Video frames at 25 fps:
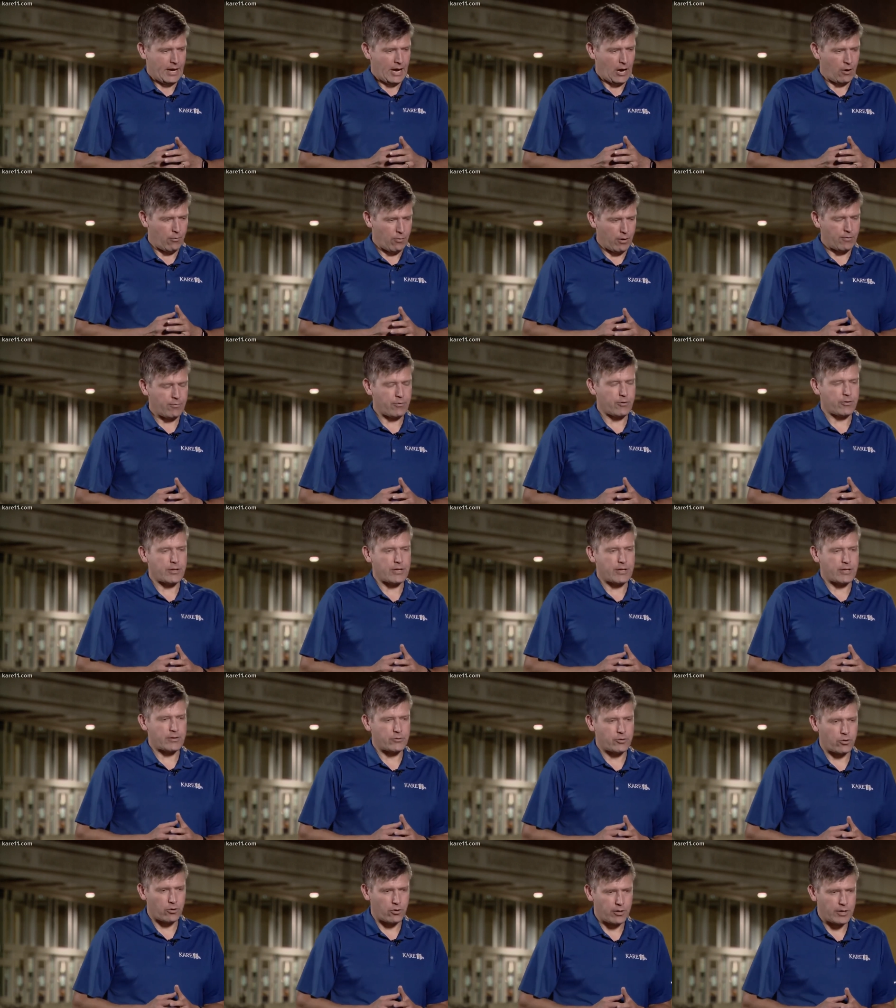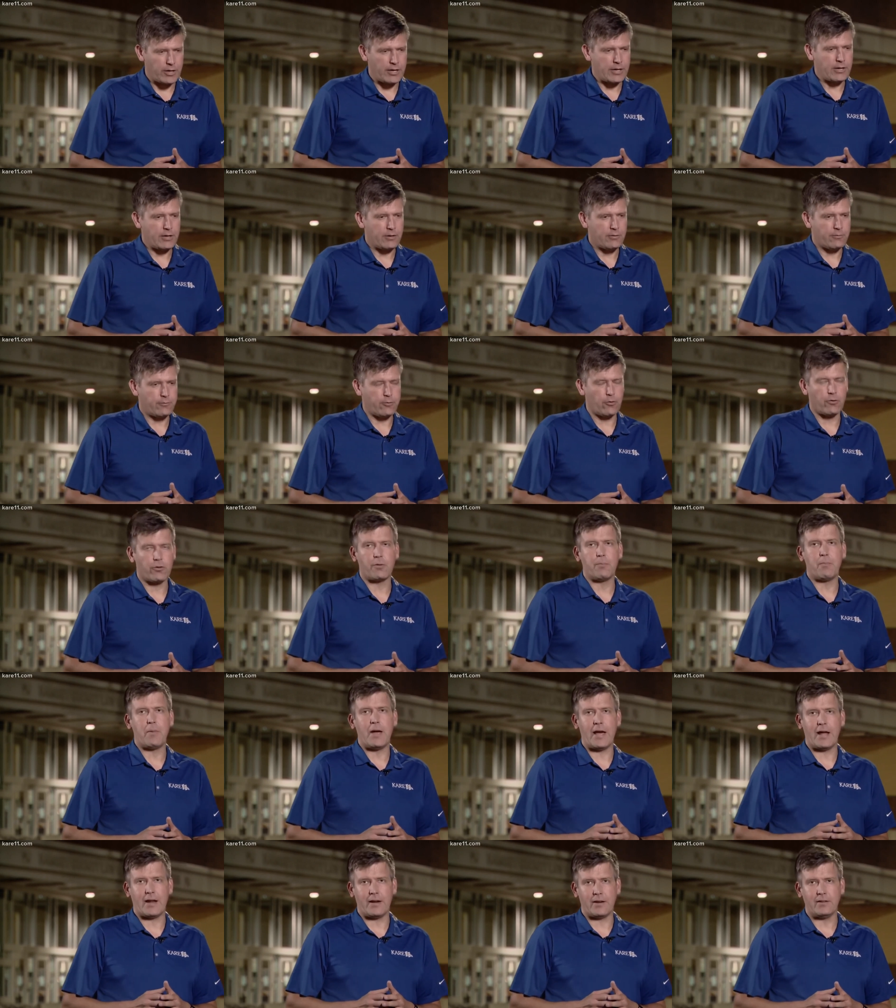However, the attorney for the
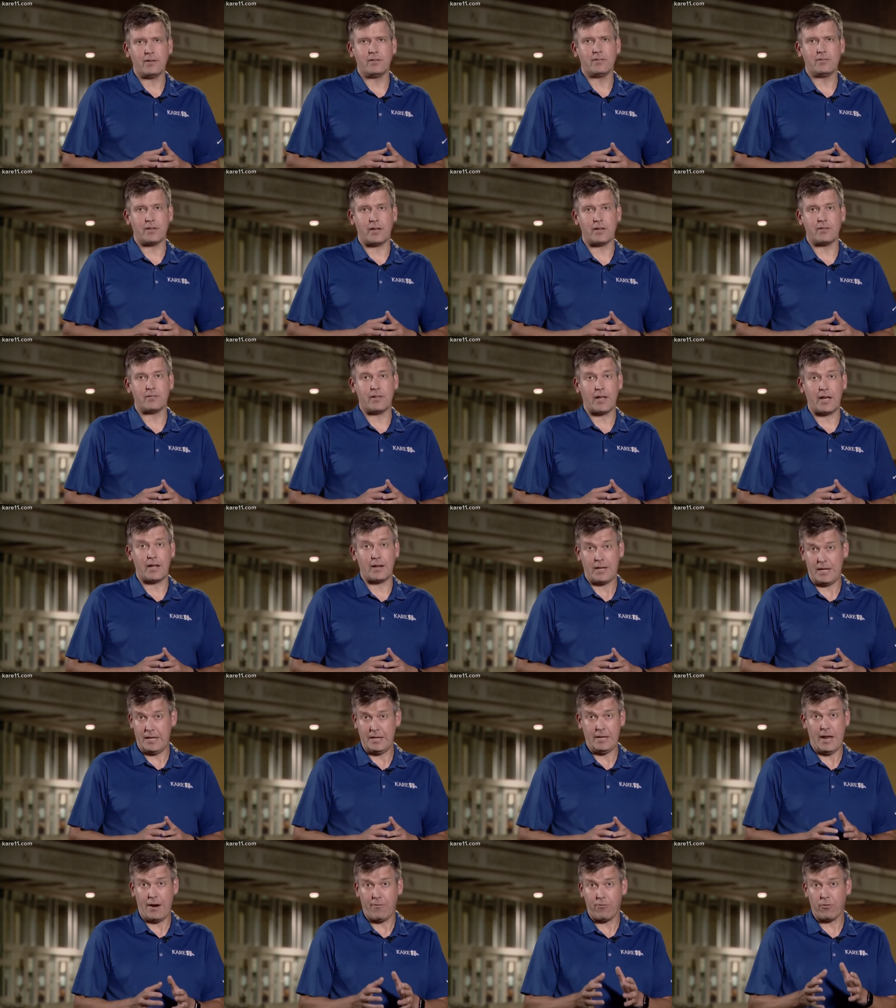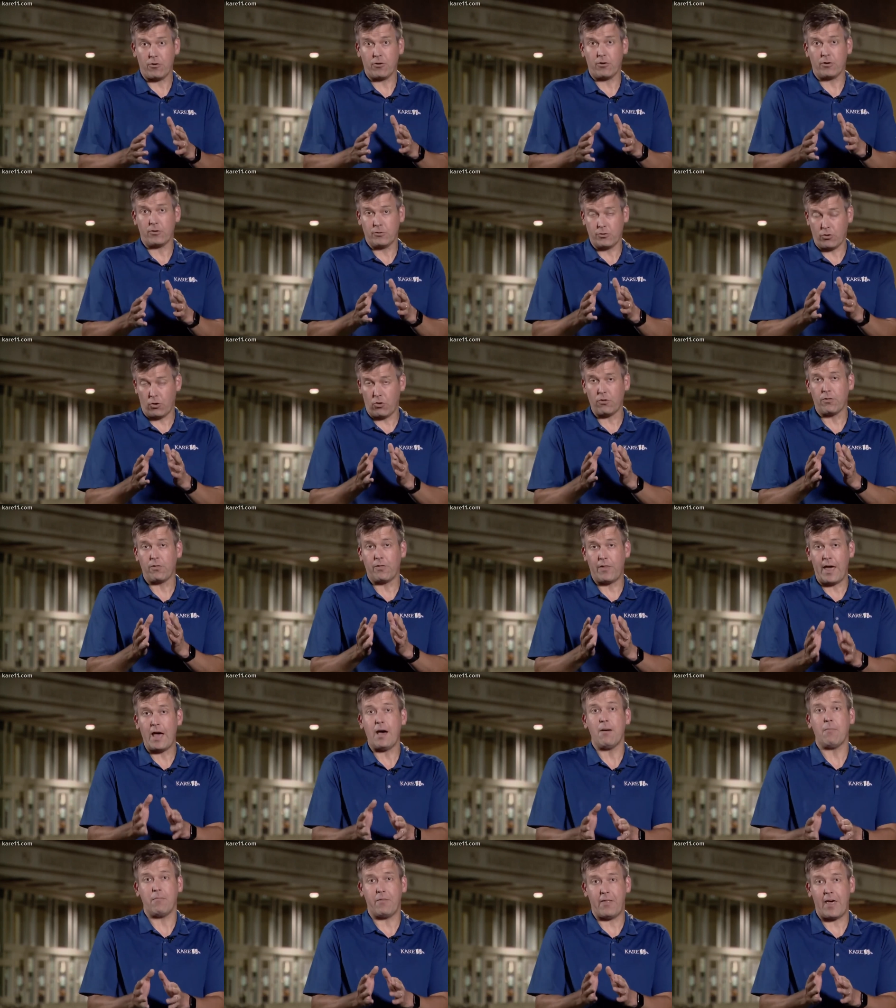men says that he never told
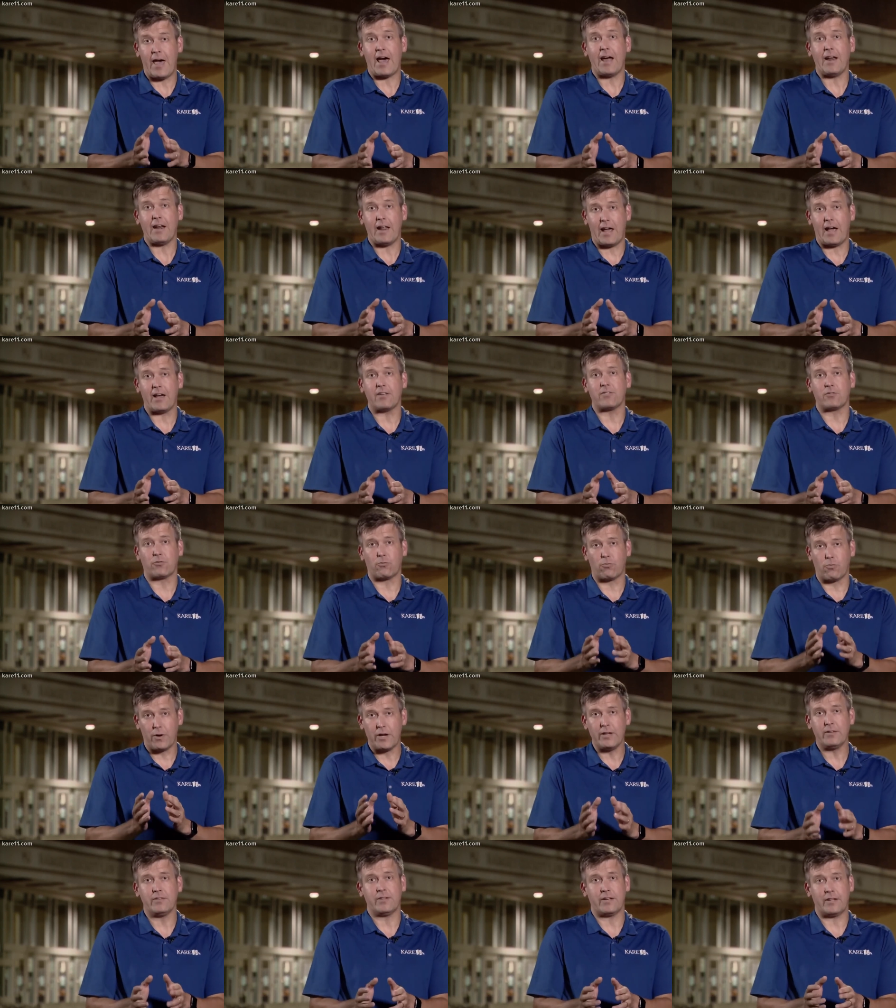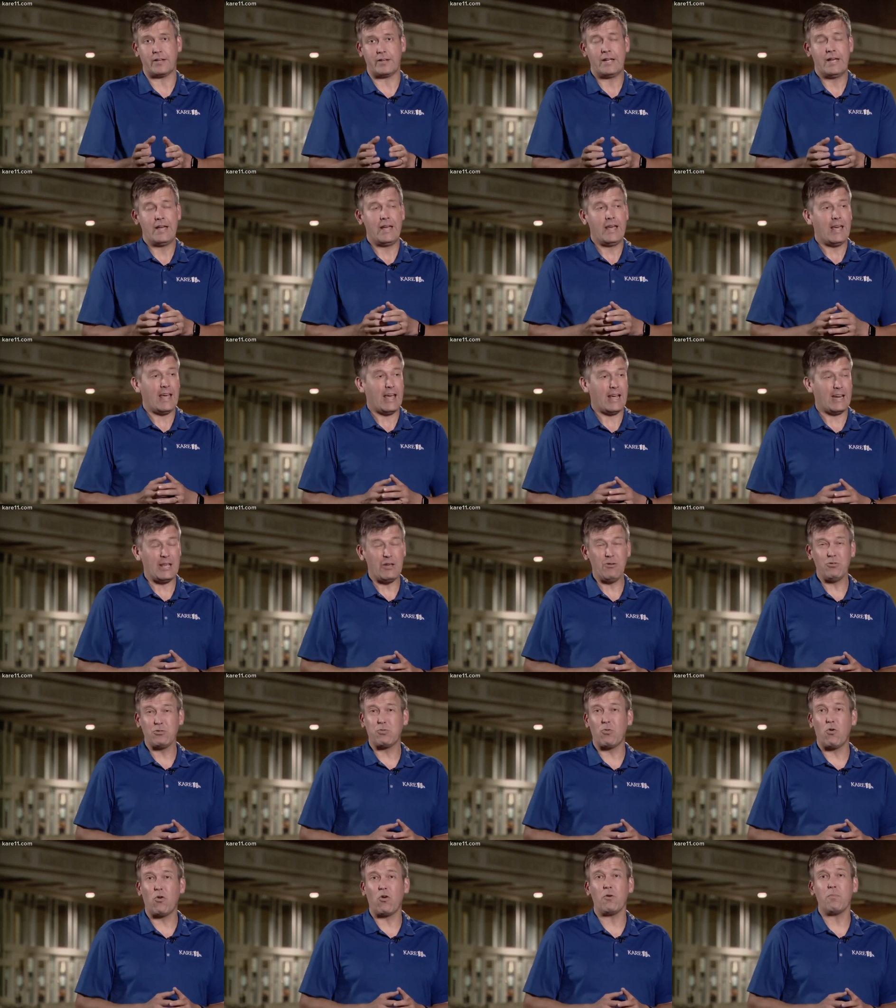them that as a reason, and he
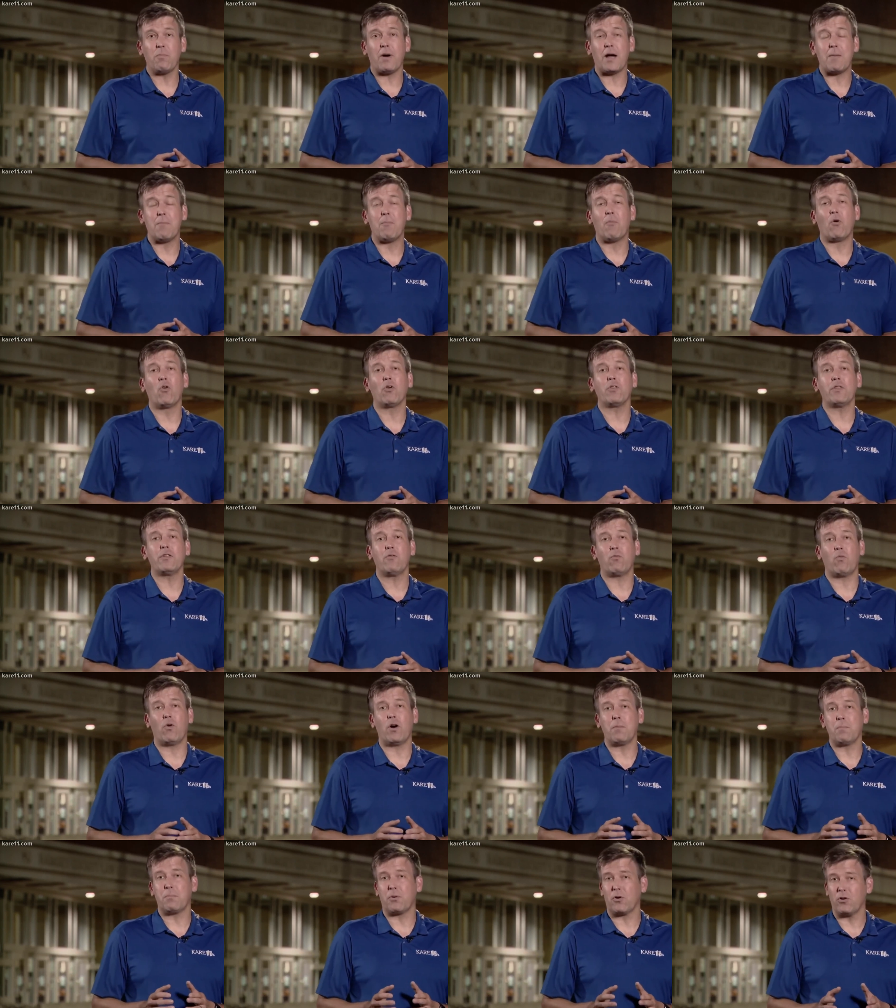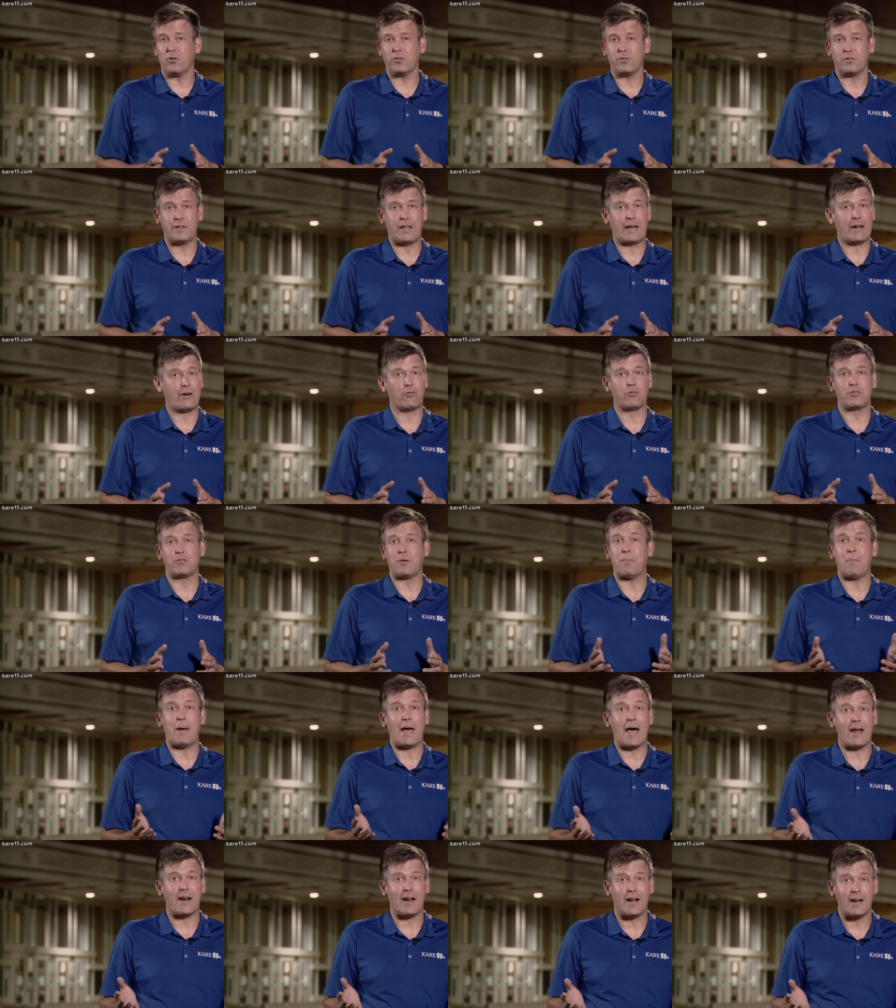was warned by more than one person that it was a
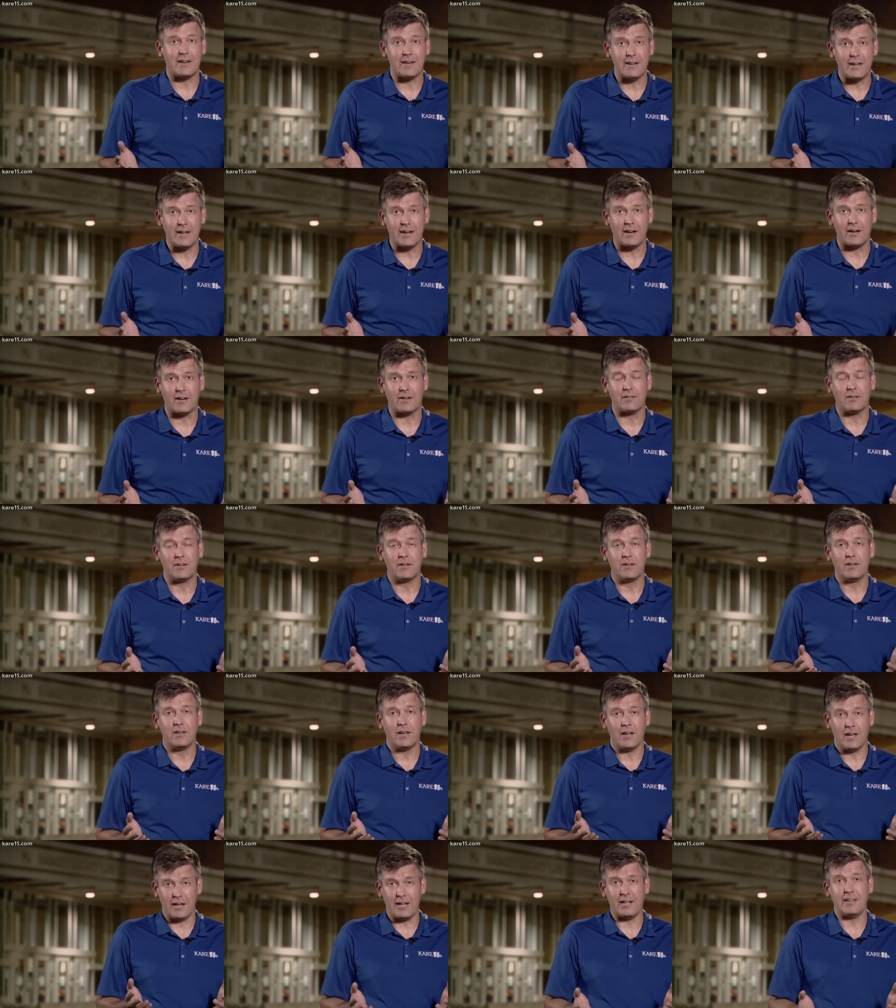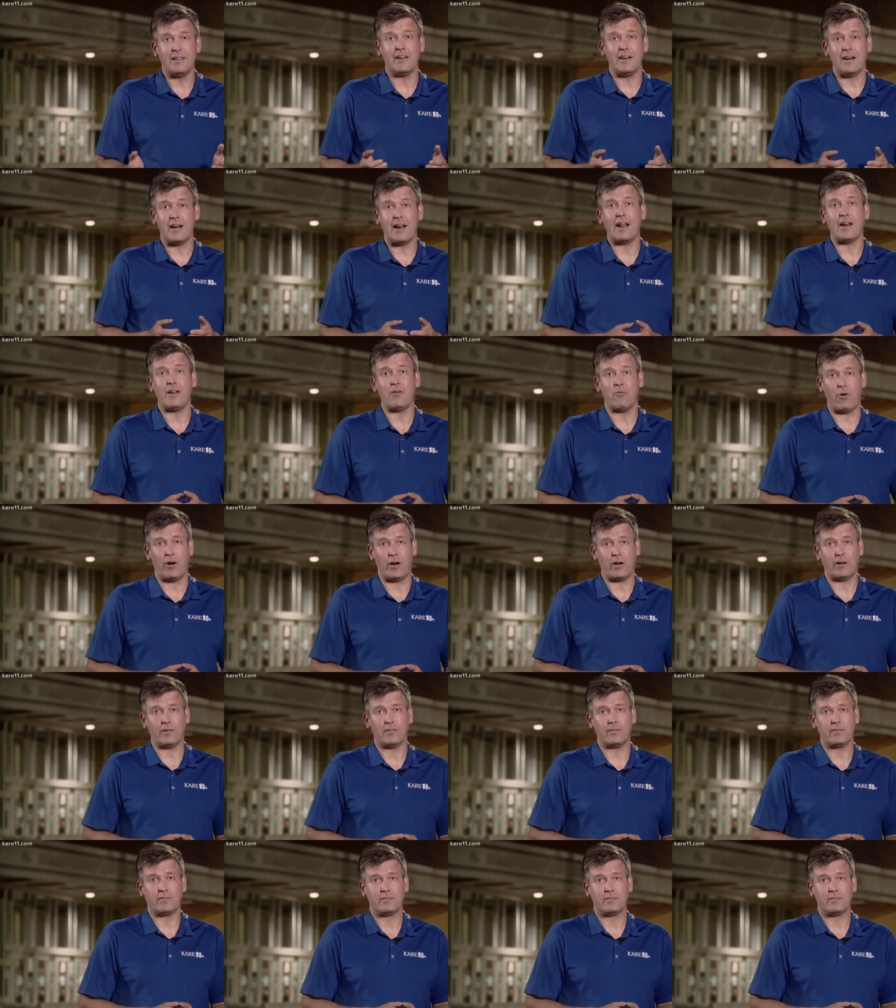bad idea, and he did it anyway.